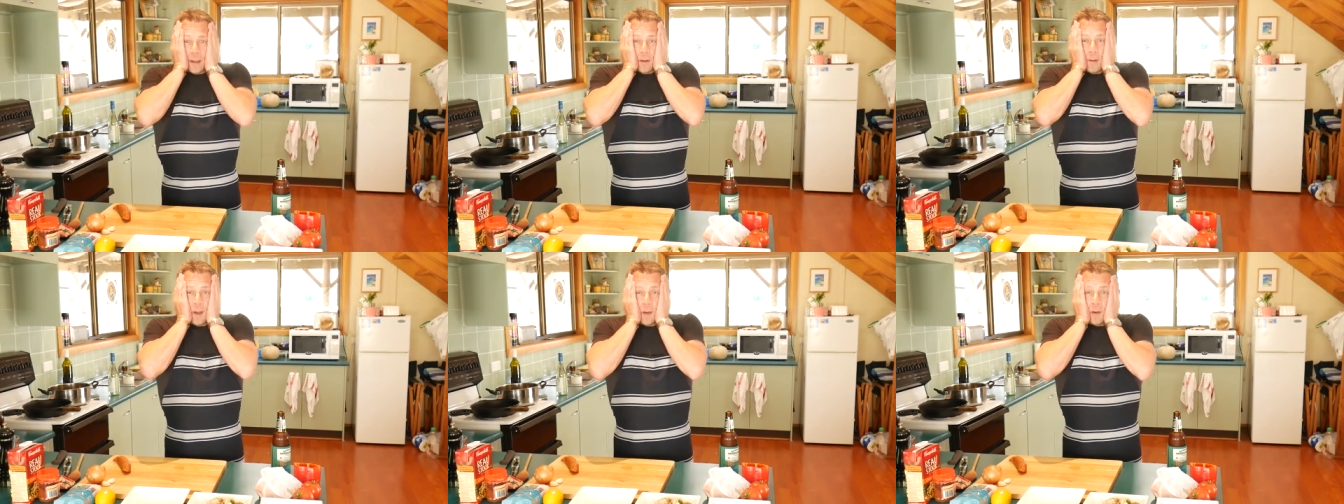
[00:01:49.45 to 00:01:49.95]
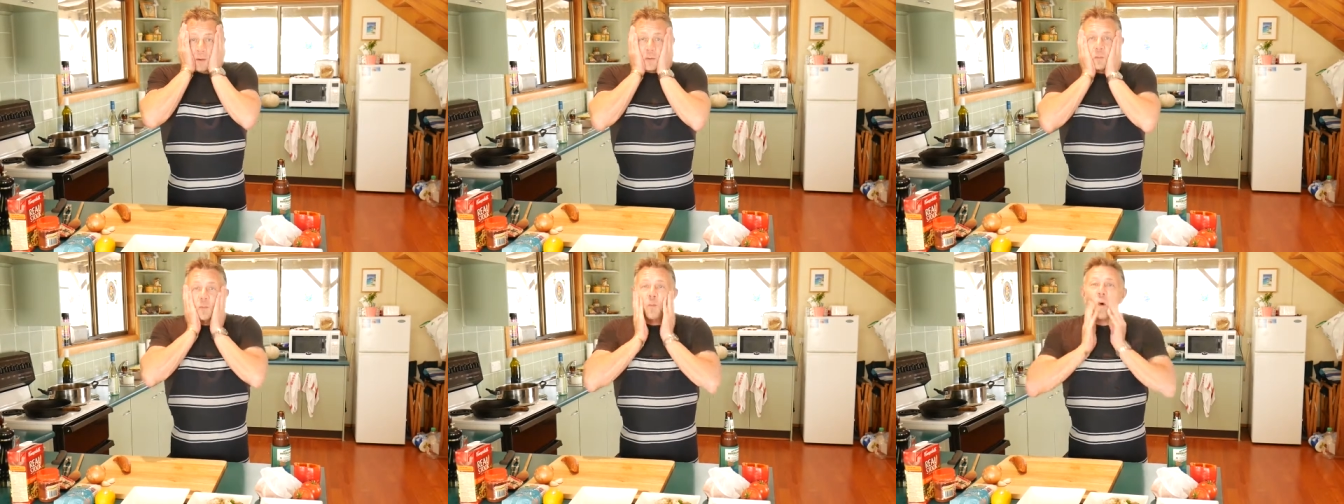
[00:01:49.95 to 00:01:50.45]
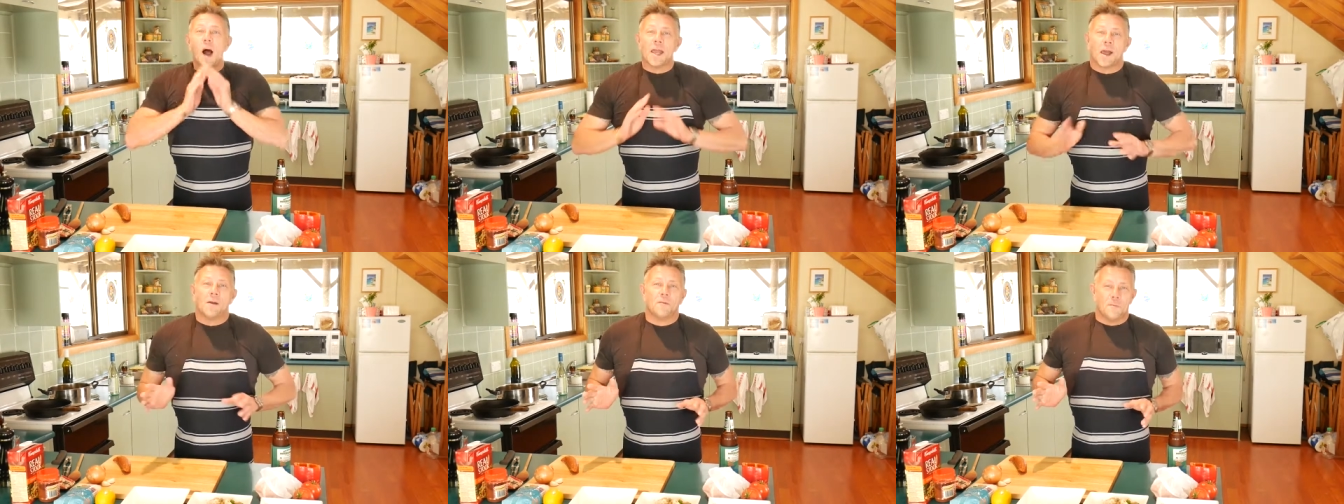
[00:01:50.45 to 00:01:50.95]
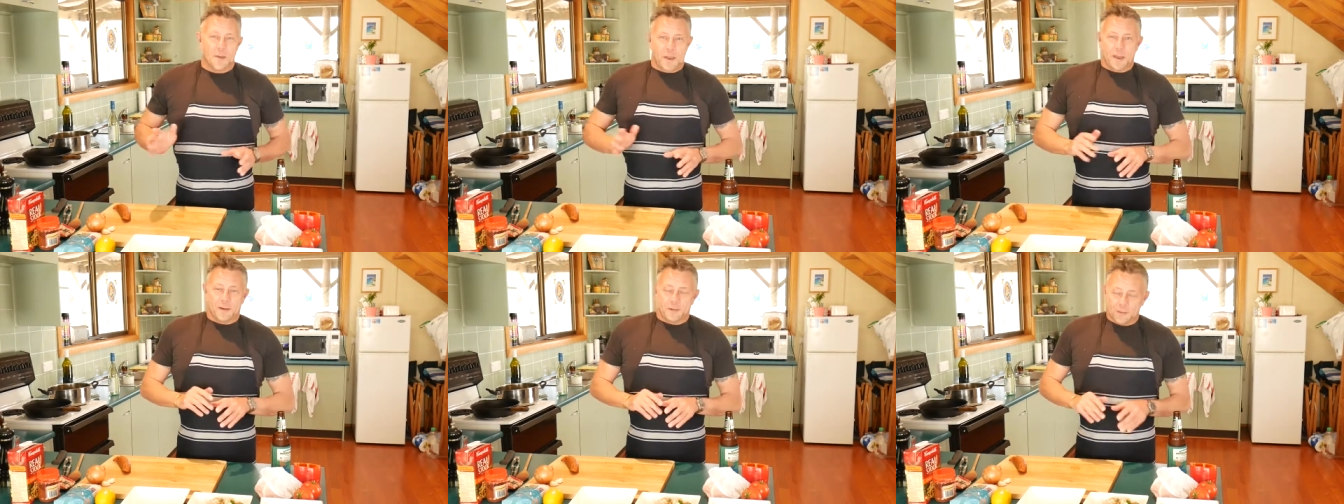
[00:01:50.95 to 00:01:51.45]
I was way over my
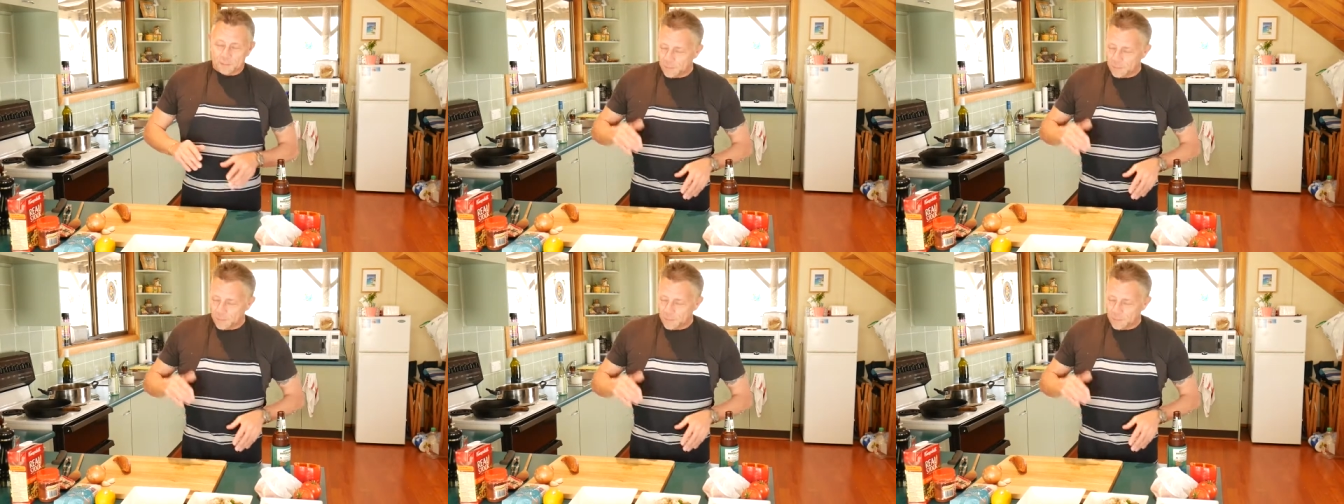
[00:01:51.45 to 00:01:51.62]
head.